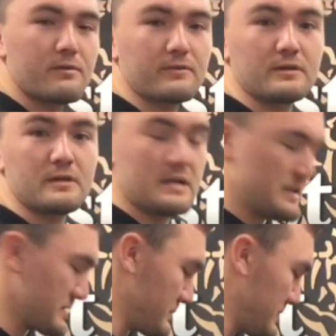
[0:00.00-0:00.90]
over
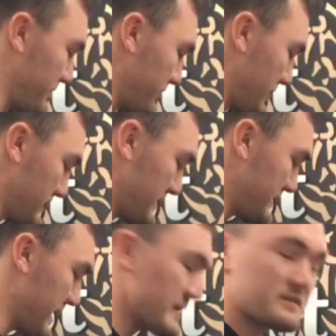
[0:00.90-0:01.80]
some different
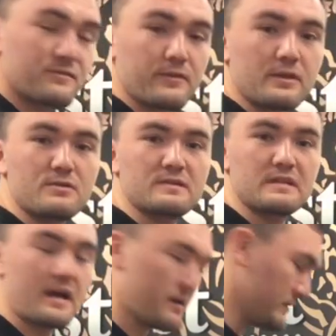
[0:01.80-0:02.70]
tests for the U
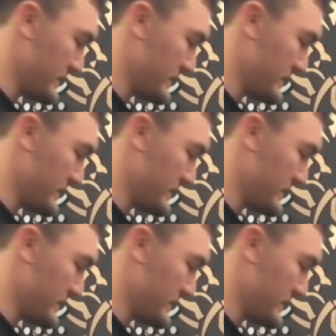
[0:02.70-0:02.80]
C L